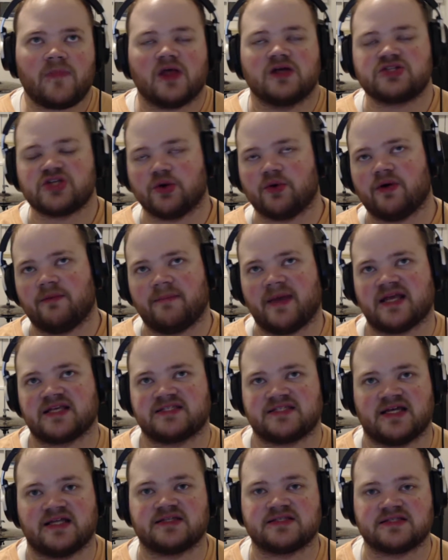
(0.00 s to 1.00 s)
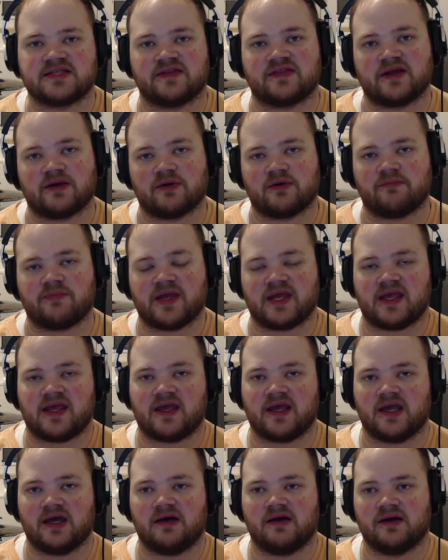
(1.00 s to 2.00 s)
So it makes sense that there would
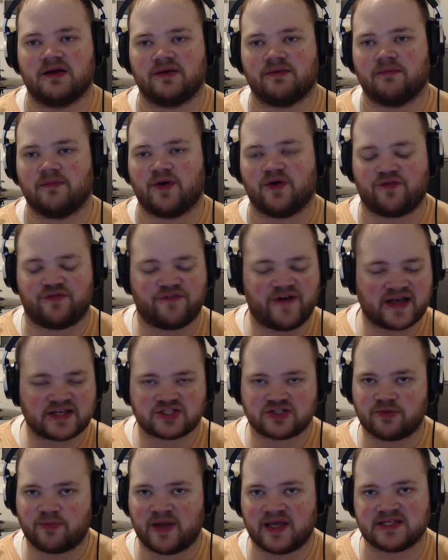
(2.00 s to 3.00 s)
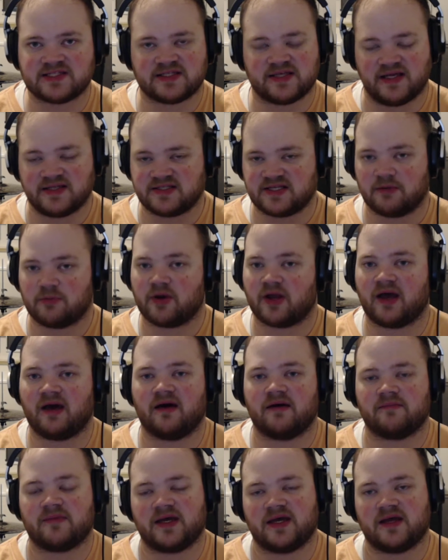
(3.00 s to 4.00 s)
be faster paced lightsaber
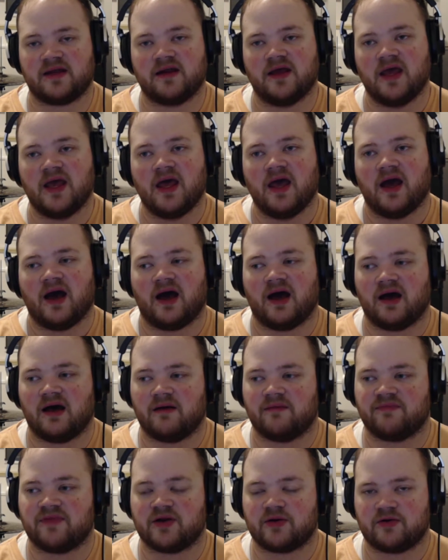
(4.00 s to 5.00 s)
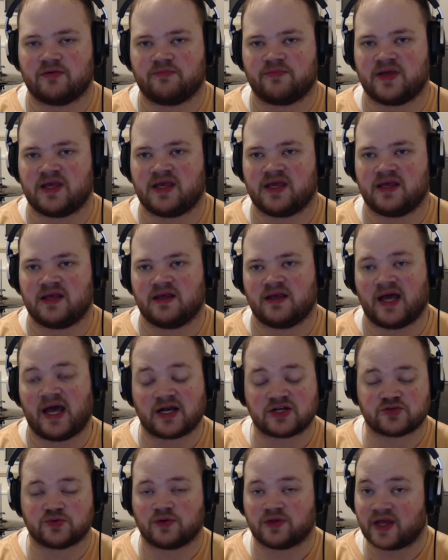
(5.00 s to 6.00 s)
combat. There would be
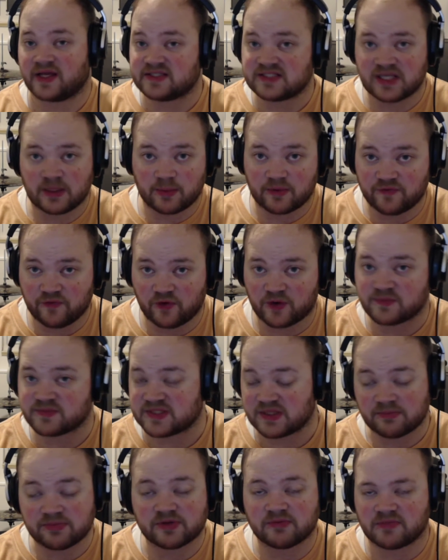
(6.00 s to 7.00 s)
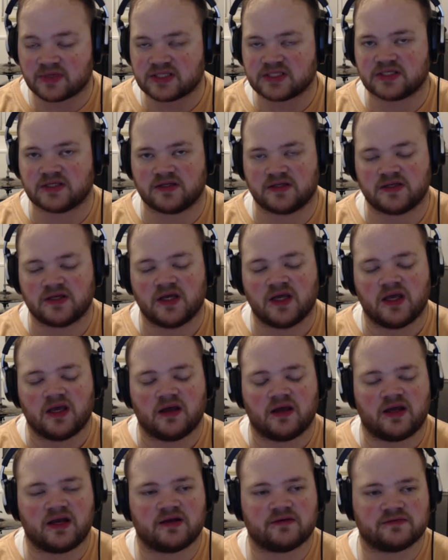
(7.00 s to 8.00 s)
actual lightsaber forms implemented
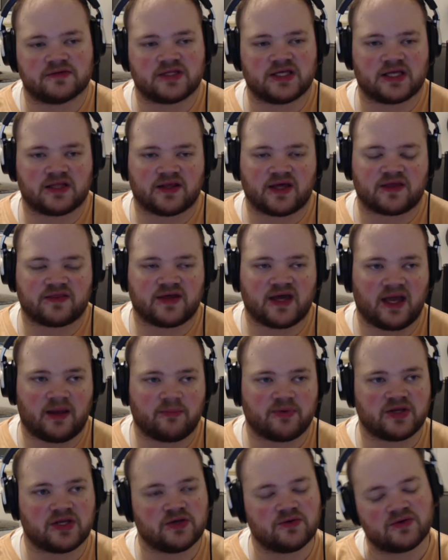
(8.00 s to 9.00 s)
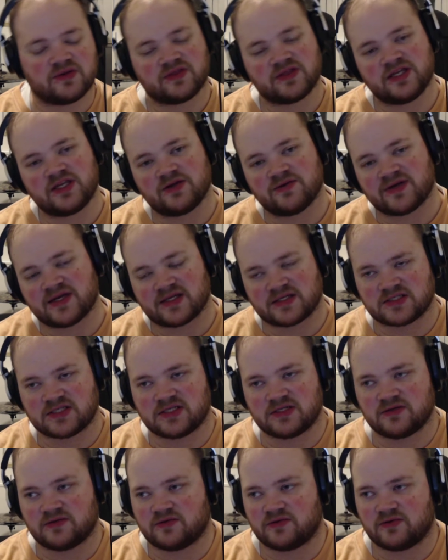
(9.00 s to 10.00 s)
and everything like that. But then you get
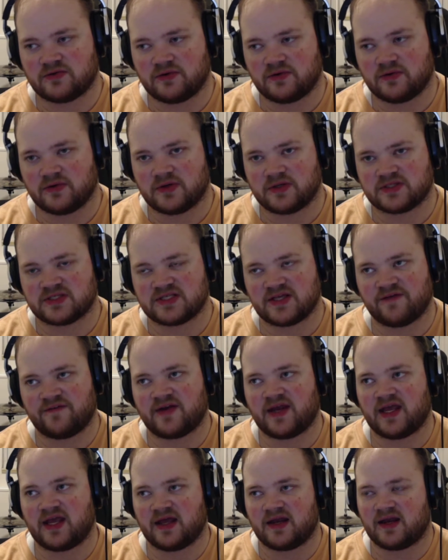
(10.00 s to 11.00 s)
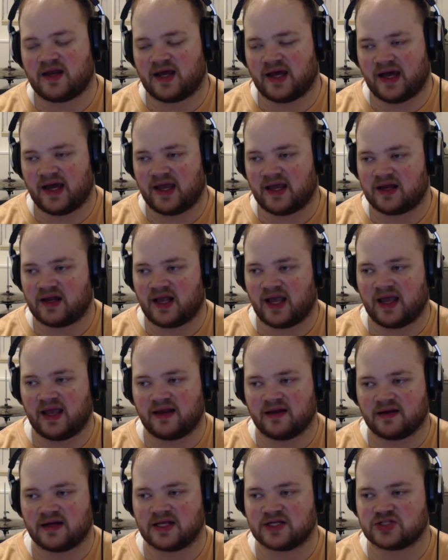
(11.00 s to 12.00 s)
to 7, 8, and 9,
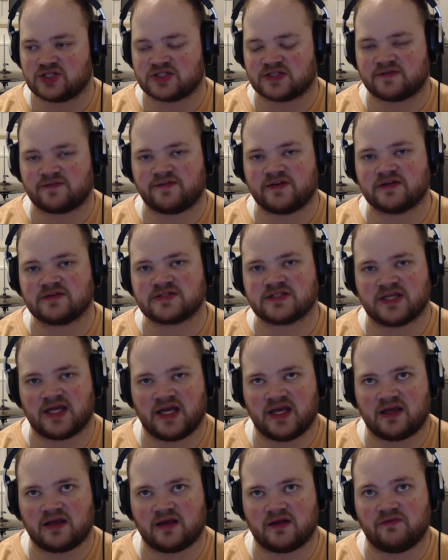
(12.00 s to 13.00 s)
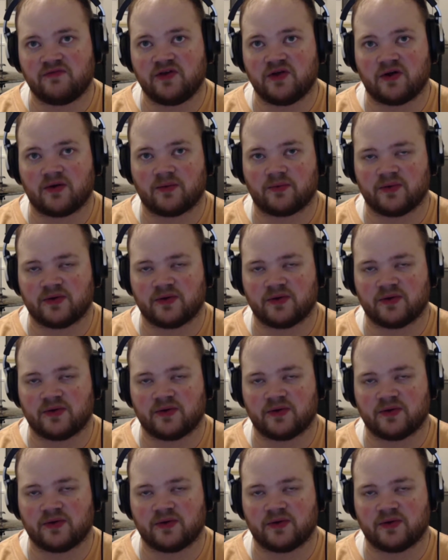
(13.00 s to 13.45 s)
and it just feels like the